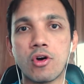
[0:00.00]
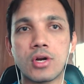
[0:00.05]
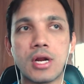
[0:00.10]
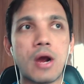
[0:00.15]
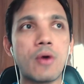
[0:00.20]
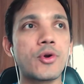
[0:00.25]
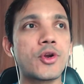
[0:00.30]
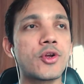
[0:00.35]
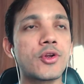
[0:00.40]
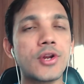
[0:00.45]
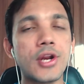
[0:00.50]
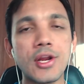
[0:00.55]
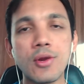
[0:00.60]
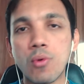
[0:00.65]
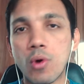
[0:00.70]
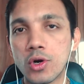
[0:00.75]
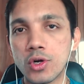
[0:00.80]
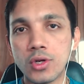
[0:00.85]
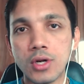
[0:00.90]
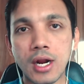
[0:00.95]
How do you really
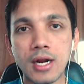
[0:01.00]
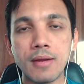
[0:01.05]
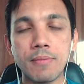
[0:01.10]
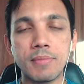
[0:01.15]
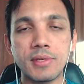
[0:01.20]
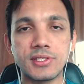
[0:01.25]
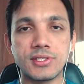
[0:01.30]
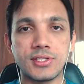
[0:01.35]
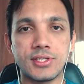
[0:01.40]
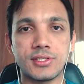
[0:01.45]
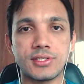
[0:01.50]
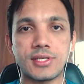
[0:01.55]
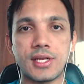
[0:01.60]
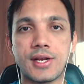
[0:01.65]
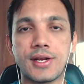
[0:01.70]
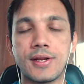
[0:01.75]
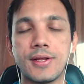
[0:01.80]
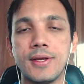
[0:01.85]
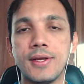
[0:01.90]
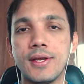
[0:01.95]
want to run a business
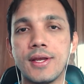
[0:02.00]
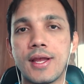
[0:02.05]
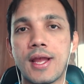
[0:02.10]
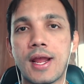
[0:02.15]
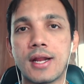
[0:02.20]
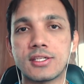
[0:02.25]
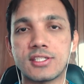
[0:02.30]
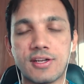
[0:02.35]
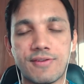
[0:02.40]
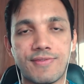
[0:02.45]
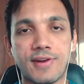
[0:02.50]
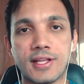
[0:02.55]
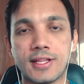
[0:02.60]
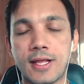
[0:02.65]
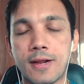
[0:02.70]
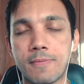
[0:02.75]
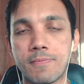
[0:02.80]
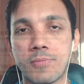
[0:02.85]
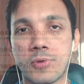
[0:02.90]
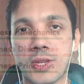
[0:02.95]
and stuff like
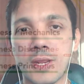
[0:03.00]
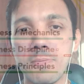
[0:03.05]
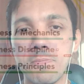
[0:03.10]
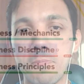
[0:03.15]
that. Okay.